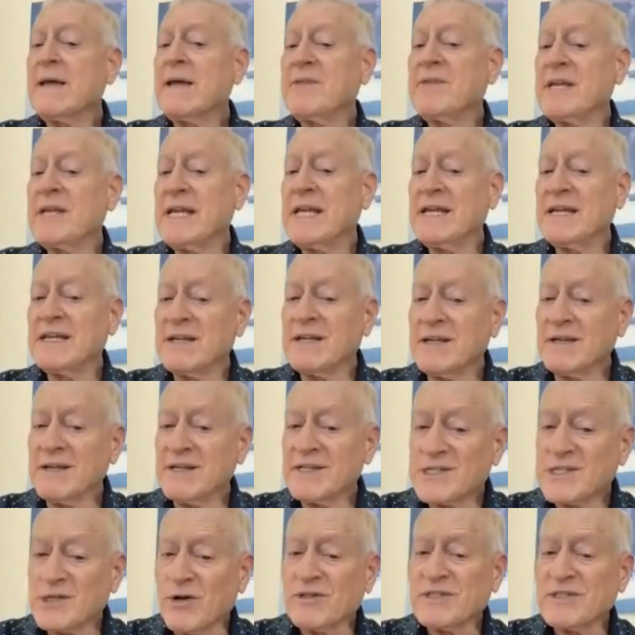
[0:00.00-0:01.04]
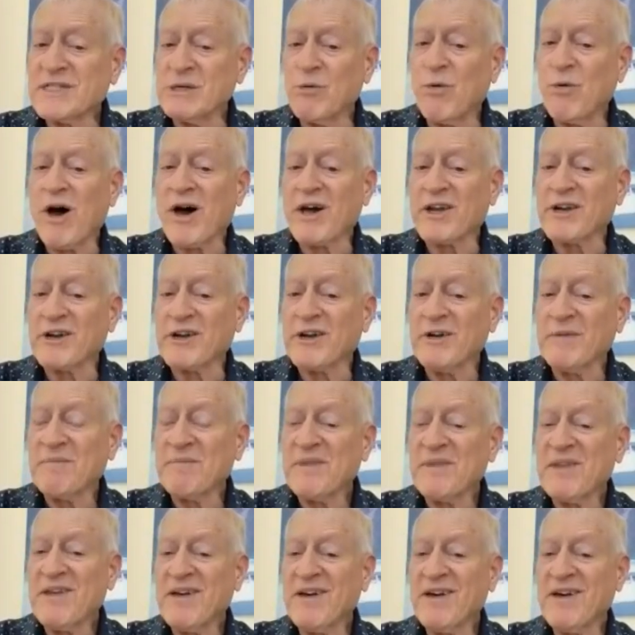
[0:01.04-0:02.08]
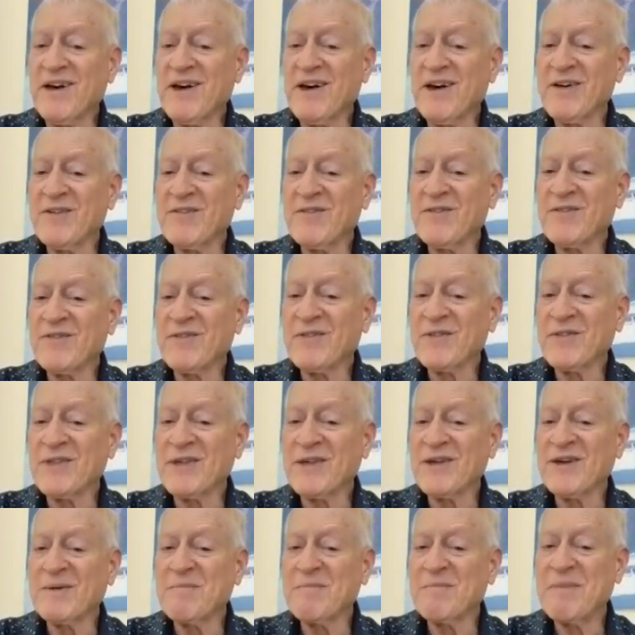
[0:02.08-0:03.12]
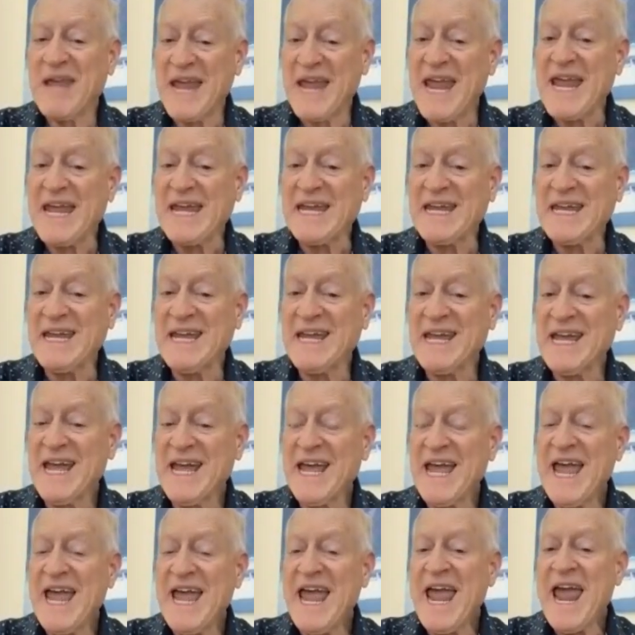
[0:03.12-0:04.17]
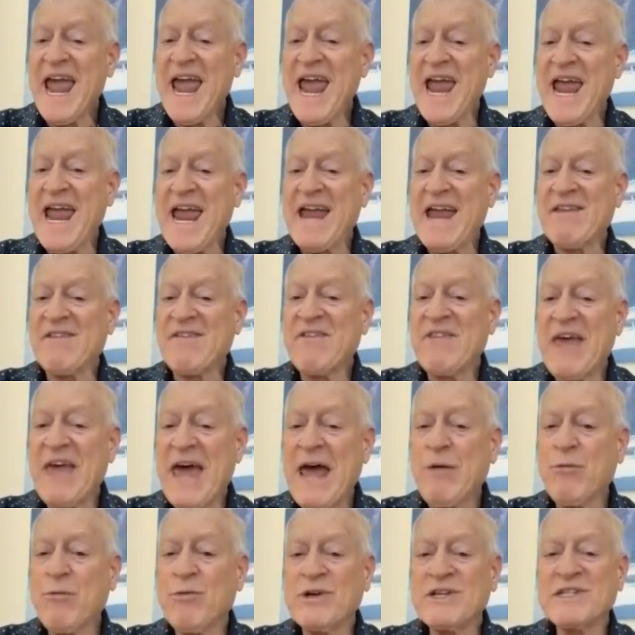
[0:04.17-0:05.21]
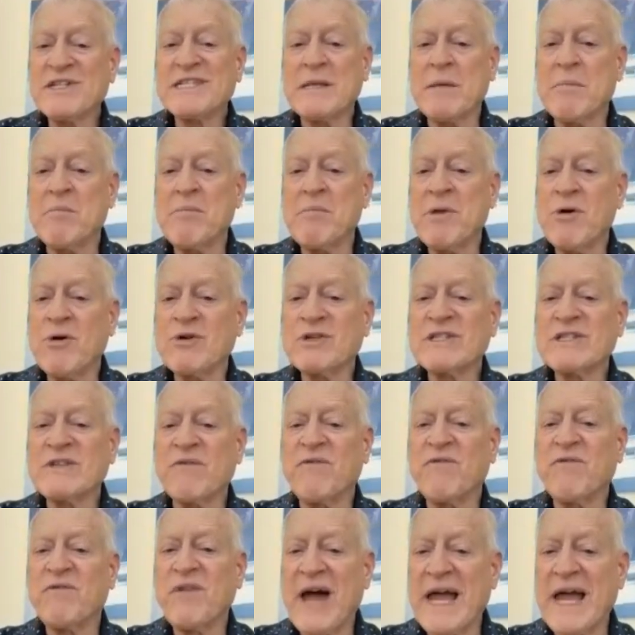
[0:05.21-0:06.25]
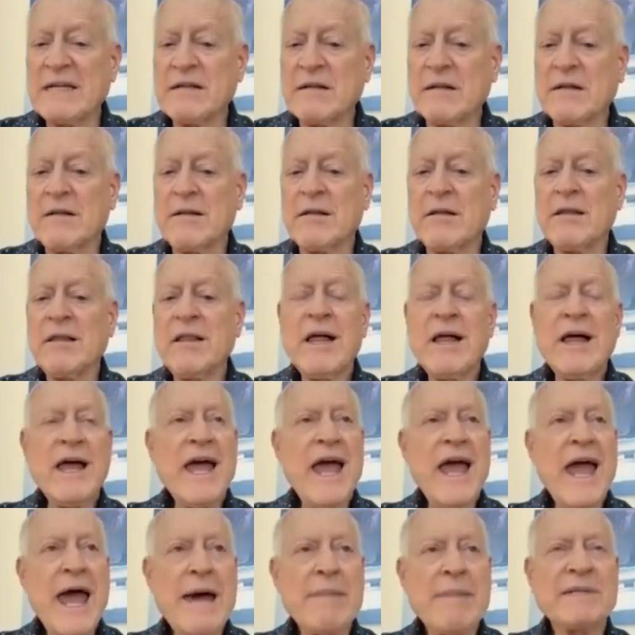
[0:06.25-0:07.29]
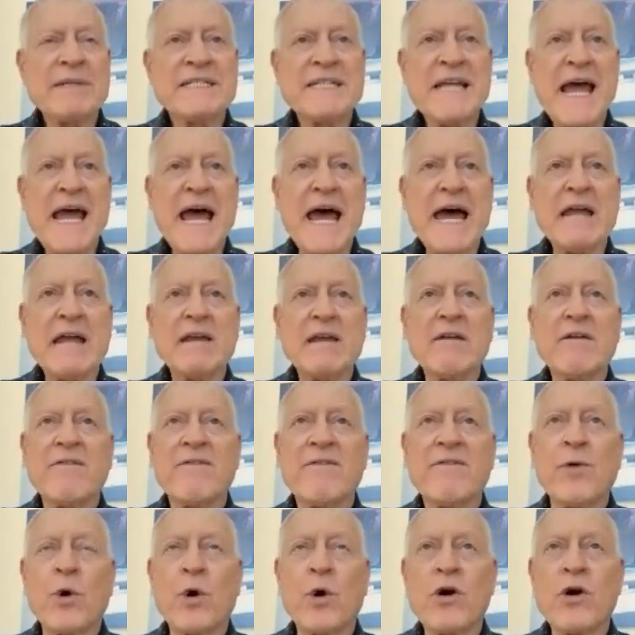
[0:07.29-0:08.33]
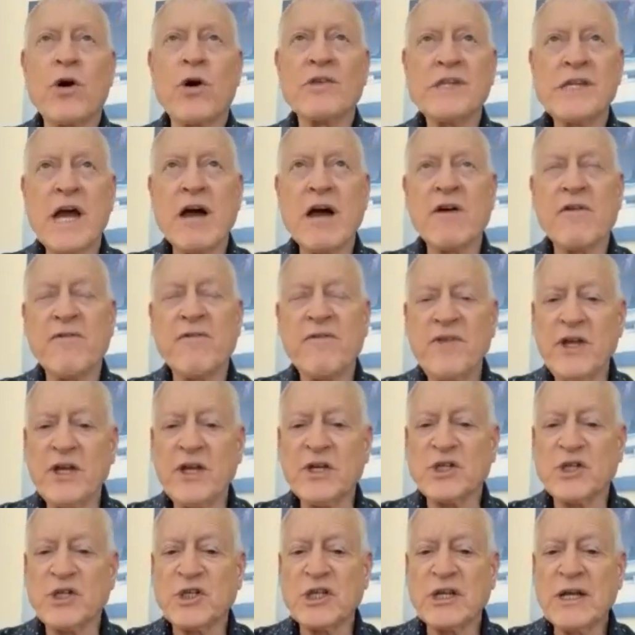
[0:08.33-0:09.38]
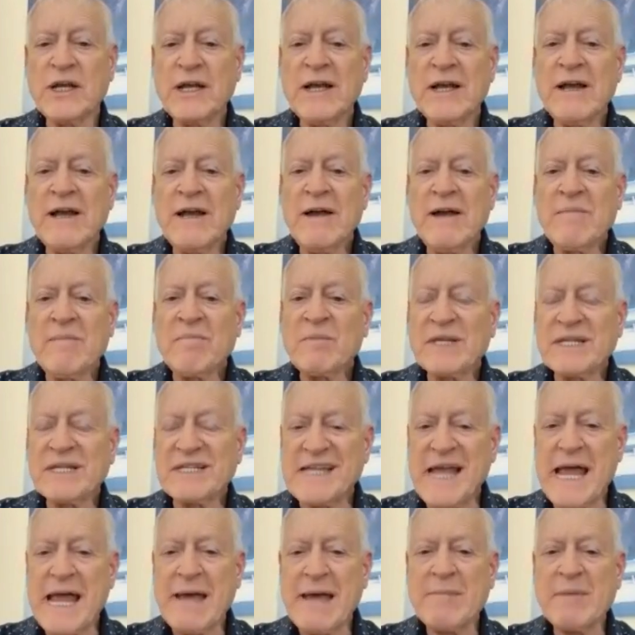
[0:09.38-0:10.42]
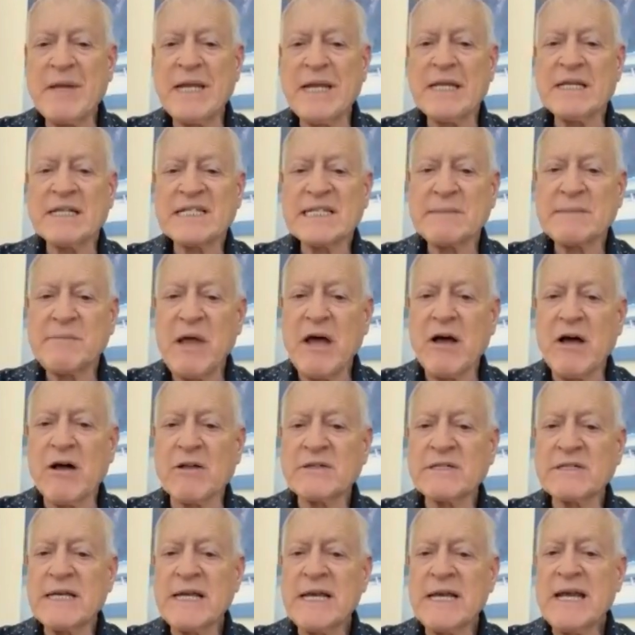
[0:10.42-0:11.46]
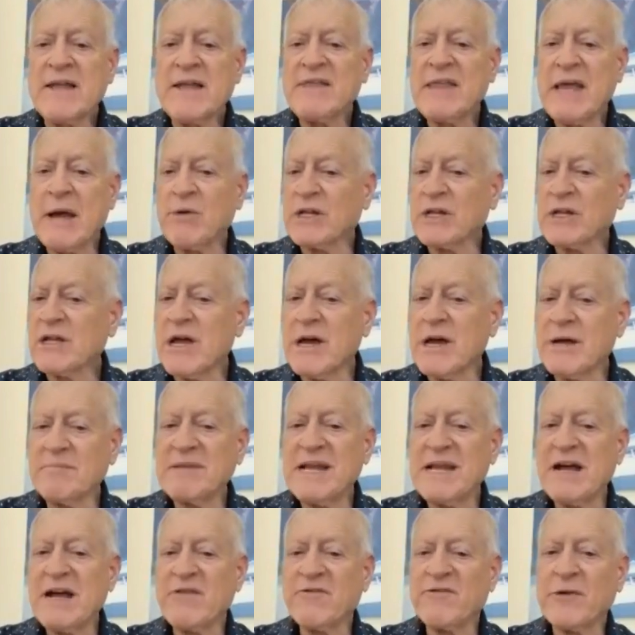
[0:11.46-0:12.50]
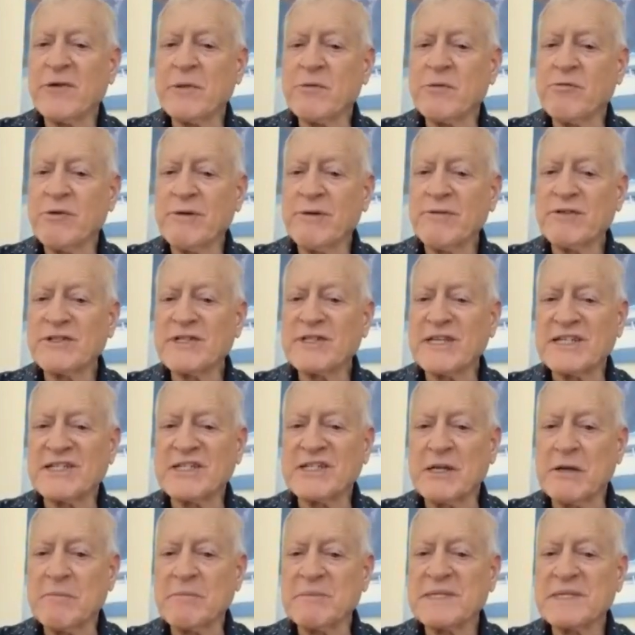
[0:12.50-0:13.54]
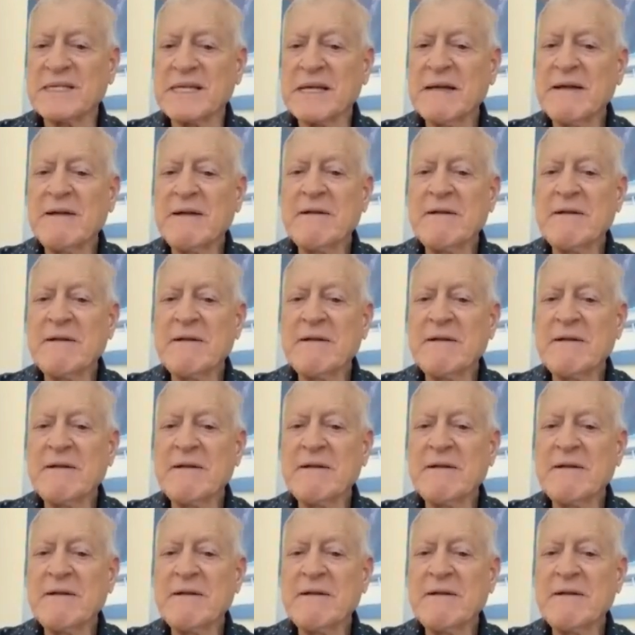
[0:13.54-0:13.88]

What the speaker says: the salty water of the bay. And that was the most vital habitat for young fish, the salmon and smelt that would come down from the river systems.